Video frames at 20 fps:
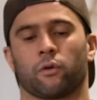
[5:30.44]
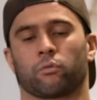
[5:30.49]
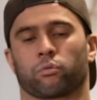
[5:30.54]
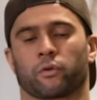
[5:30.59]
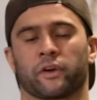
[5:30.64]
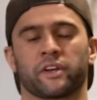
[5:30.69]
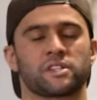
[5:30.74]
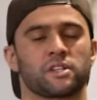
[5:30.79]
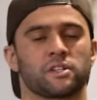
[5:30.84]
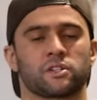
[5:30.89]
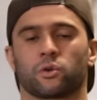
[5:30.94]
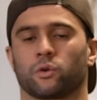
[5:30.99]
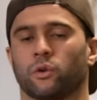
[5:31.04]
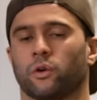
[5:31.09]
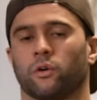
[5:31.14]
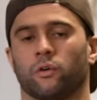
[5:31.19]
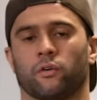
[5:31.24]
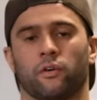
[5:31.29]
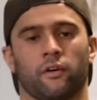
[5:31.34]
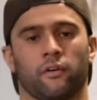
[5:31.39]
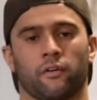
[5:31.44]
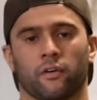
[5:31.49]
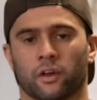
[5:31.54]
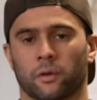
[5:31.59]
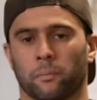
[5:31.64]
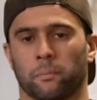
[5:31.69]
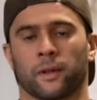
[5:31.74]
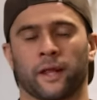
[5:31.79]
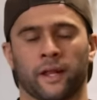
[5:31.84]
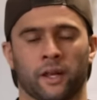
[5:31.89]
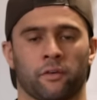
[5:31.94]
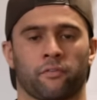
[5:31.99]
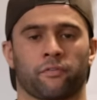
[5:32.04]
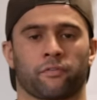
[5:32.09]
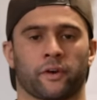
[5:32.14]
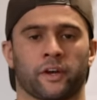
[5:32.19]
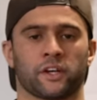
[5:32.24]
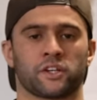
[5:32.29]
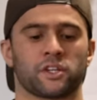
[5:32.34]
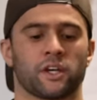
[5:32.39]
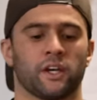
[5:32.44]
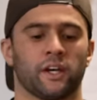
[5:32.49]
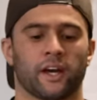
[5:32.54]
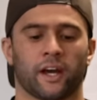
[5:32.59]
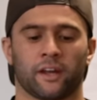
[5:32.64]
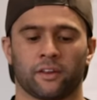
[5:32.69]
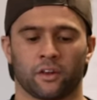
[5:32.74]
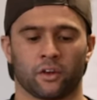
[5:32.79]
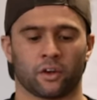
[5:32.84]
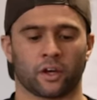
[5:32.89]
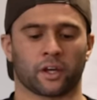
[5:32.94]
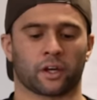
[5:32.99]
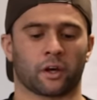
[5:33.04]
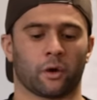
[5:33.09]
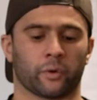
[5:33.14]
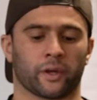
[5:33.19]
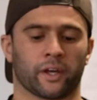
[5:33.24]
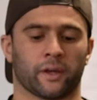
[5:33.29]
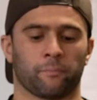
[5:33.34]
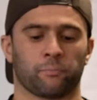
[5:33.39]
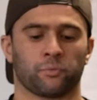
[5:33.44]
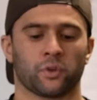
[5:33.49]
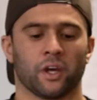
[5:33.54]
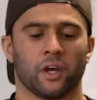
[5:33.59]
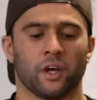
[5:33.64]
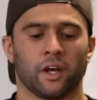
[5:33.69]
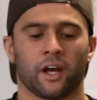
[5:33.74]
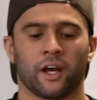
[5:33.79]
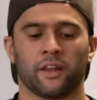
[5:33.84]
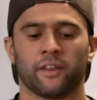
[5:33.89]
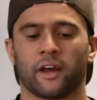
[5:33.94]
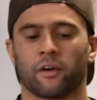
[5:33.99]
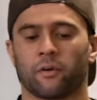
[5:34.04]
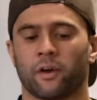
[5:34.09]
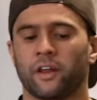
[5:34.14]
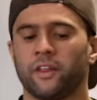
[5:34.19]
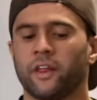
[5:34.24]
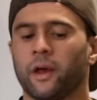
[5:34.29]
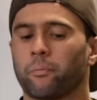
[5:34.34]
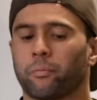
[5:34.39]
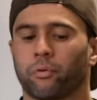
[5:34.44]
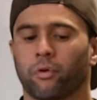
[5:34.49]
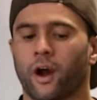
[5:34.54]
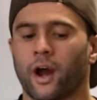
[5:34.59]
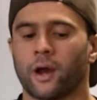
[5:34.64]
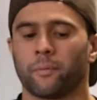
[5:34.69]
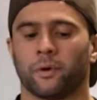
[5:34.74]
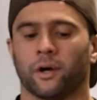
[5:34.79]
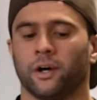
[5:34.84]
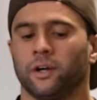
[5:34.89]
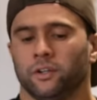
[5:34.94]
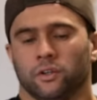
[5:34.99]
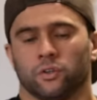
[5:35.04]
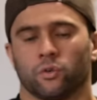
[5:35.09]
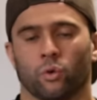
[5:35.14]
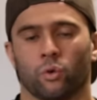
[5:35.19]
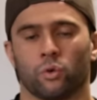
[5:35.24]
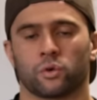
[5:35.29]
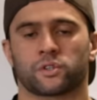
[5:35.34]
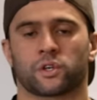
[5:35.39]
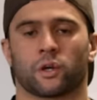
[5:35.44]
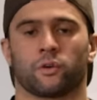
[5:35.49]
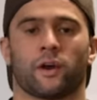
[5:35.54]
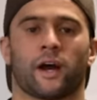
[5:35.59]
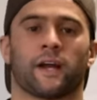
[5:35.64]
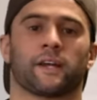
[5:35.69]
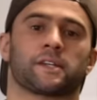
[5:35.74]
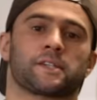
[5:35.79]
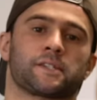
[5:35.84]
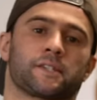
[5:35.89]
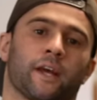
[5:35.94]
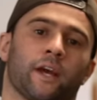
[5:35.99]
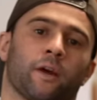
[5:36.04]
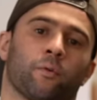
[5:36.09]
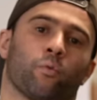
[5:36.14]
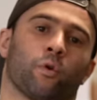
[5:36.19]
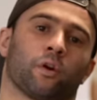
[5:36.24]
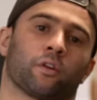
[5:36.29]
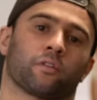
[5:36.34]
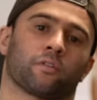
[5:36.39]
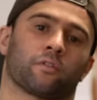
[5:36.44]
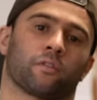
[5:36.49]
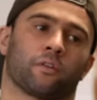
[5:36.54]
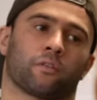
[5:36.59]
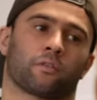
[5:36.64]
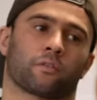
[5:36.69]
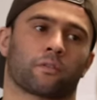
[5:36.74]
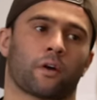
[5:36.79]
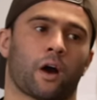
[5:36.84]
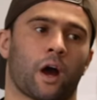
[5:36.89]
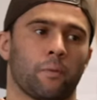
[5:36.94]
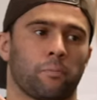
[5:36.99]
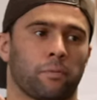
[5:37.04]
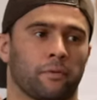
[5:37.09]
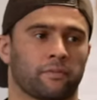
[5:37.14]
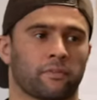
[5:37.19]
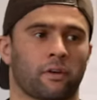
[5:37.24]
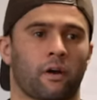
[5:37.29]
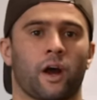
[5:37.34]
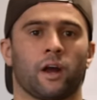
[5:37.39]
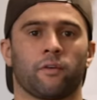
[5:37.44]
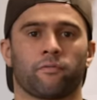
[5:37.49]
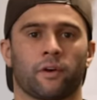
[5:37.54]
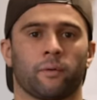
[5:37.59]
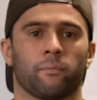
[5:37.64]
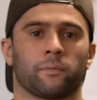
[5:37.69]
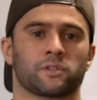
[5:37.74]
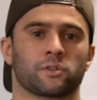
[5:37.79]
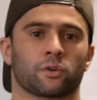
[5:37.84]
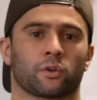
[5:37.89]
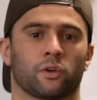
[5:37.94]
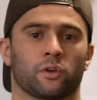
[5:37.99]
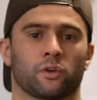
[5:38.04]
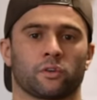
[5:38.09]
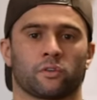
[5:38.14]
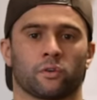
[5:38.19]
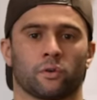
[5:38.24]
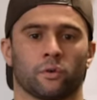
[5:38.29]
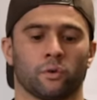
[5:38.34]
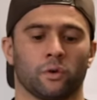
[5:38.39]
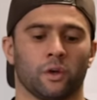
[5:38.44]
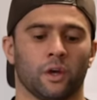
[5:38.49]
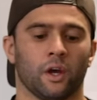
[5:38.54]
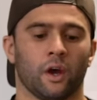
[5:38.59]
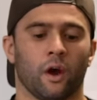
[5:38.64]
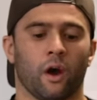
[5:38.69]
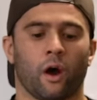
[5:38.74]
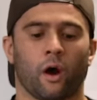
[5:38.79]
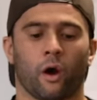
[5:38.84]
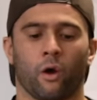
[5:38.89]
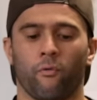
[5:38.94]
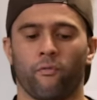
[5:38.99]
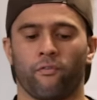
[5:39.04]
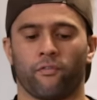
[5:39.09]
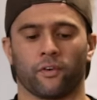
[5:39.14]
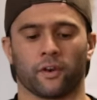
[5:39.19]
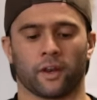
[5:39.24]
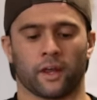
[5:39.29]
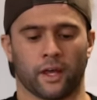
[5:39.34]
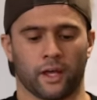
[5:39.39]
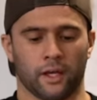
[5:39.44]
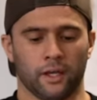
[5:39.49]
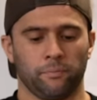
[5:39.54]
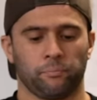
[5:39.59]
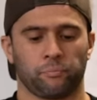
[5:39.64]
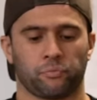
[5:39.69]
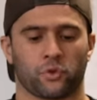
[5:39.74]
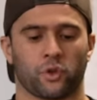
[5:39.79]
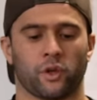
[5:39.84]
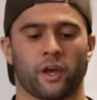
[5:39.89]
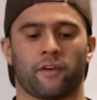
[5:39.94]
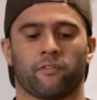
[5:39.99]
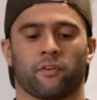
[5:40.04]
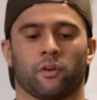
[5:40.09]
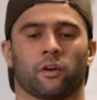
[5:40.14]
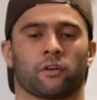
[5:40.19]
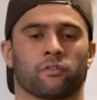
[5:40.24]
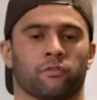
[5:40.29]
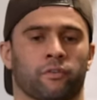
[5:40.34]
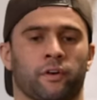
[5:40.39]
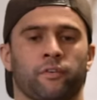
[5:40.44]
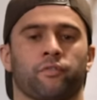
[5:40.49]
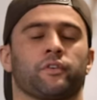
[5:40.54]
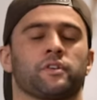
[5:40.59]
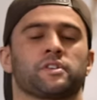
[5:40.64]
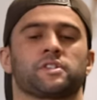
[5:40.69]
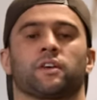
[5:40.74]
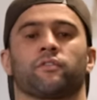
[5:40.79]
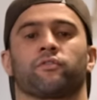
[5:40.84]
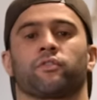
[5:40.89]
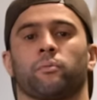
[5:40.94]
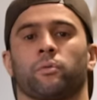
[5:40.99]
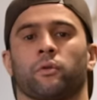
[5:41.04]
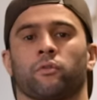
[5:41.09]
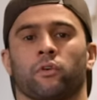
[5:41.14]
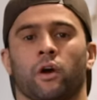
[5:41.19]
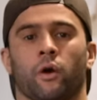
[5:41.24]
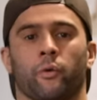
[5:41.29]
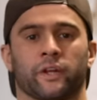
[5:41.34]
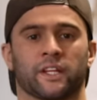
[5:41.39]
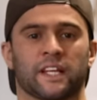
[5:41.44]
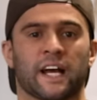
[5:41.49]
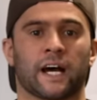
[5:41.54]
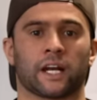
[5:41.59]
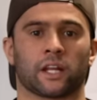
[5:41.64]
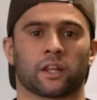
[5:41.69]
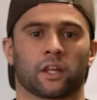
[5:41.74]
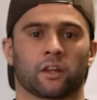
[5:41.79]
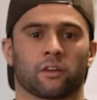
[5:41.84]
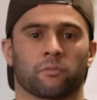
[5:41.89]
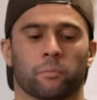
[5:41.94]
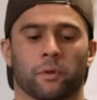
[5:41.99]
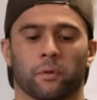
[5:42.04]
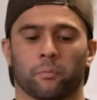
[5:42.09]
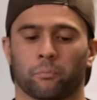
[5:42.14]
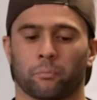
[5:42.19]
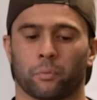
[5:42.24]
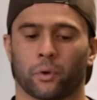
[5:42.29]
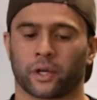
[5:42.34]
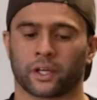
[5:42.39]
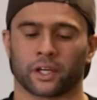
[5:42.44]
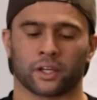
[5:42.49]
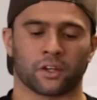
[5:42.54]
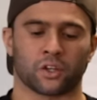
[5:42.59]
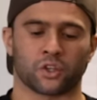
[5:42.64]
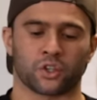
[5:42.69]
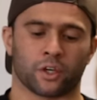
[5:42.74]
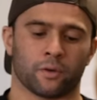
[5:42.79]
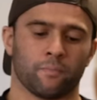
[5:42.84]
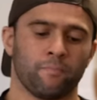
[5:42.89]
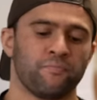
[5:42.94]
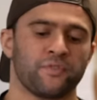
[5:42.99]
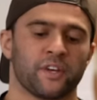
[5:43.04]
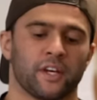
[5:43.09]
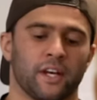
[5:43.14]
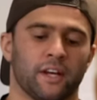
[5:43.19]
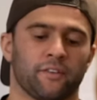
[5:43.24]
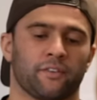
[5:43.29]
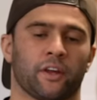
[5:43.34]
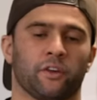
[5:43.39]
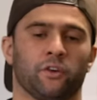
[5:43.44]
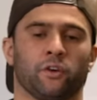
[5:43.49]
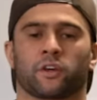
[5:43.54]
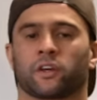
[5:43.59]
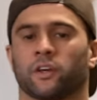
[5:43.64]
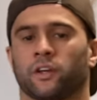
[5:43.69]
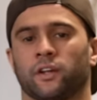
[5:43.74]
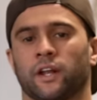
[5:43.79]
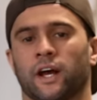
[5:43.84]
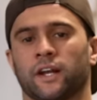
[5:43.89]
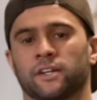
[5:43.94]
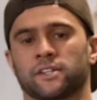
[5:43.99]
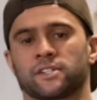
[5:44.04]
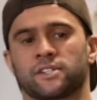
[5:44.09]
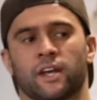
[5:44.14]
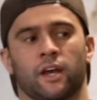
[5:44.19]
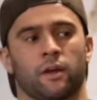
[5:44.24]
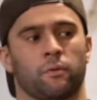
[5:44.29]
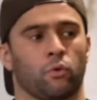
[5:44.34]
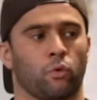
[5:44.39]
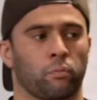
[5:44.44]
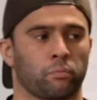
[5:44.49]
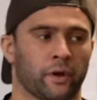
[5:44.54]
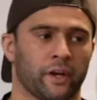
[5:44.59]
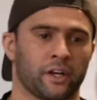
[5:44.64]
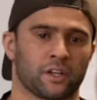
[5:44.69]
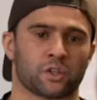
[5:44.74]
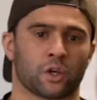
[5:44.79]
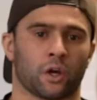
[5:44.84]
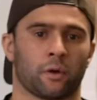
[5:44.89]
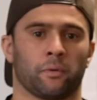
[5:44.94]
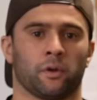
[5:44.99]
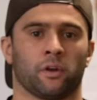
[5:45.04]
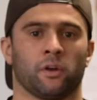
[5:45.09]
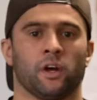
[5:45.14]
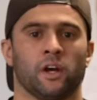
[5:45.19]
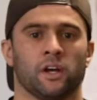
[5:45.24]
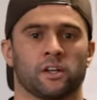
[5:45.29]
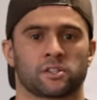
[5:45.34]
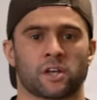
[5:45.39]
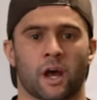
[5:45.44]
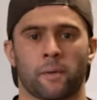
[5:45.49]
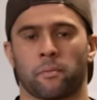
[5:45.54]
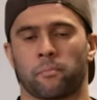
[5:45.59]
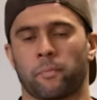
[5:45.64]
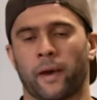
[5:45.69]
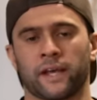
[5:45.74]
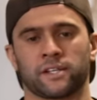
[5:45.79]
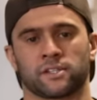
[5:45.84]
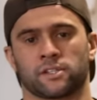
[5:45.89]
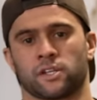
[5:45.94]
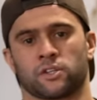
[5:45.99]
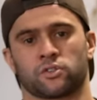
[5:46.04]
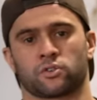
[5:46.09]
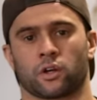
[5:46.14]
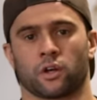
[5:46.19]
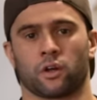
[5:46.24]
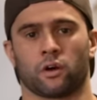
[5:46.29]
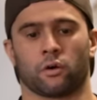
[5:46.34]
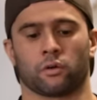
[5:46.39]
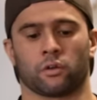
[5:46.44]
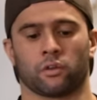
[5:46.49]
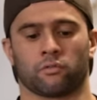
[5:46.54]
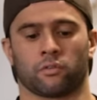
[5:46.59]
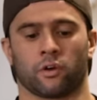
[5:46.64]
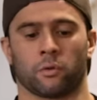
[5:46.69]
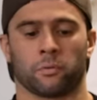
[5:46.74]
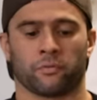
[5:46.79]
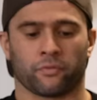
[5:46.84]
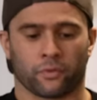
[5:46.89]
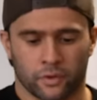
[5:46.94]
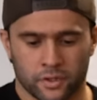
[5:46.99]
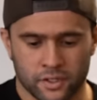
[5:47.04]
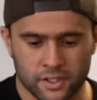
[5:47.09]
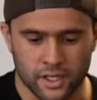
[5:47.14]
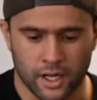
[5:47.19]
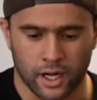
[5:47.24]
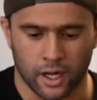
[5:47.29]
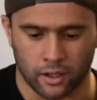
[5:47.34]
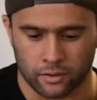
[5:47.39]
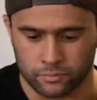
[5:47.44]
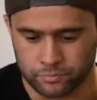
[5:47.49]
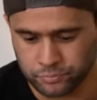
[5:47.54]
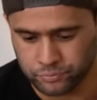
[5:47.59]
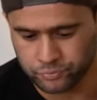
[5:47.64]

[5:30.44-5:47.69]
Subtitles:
Rest until you're completely fresh, and then you're going to go again. And in that primer, also understand what the type of time frame it took you to do. Hopefully, you have a lot of referencing from the rowing data that you've been putting in the gym that you can understand or predetermine type of paces that you're going to hold on the row before you start.